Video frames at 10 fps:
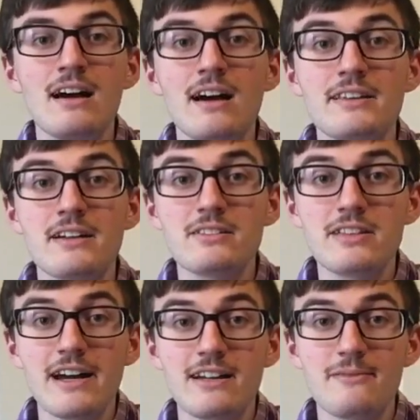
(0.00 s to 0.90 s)
Another
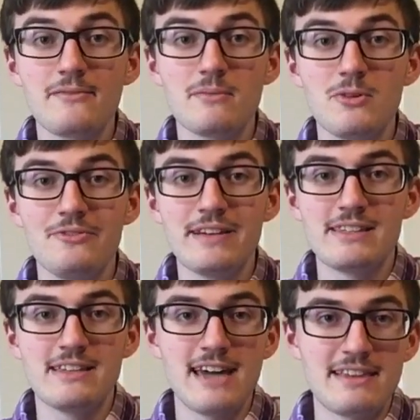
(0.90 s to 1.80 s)
negative of the movie is
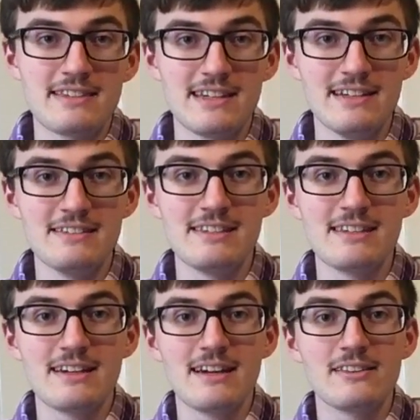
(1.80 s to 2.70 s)
the death scenes.
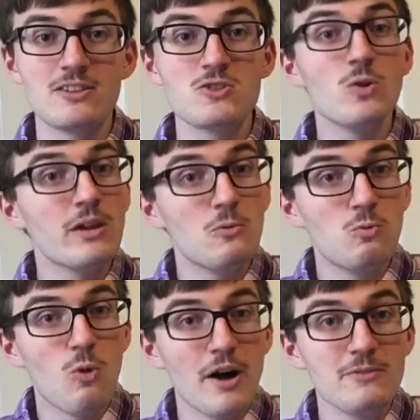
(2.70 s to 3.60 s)
There's only
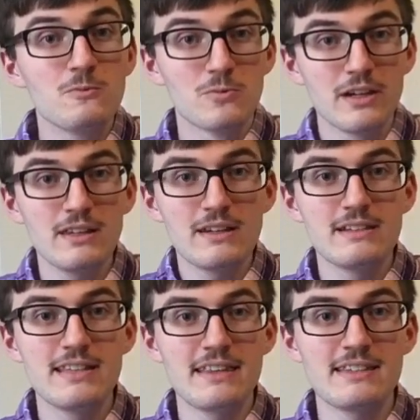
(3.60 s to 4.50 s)
one really
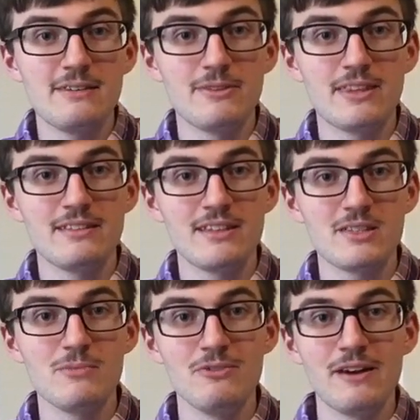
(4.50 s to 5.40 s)
good death scene within
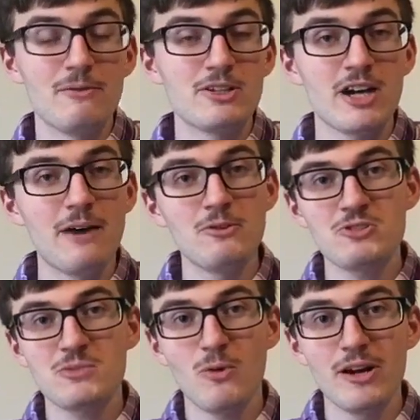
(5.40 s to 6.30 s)
this movie, which I
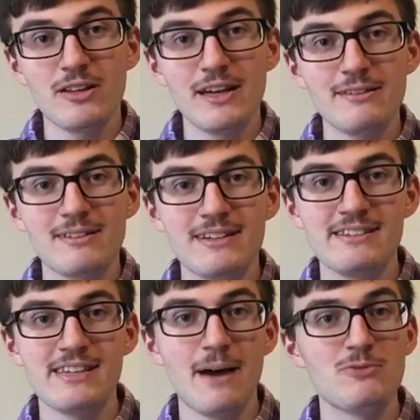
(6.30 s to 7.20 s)
won't spoil it
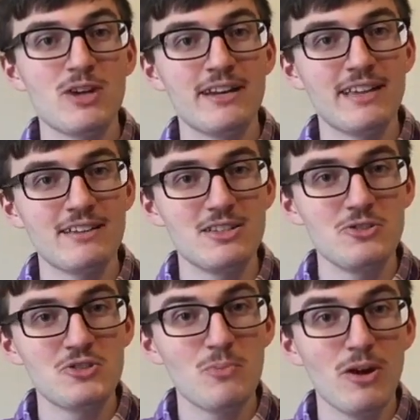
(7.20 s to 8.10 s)
because I'm trying not to
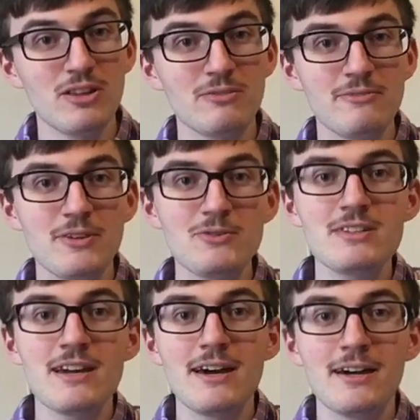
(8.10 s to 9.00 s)
do spoiler
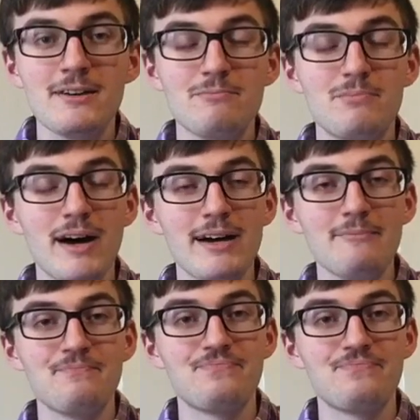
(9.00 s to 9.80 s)
reviews, but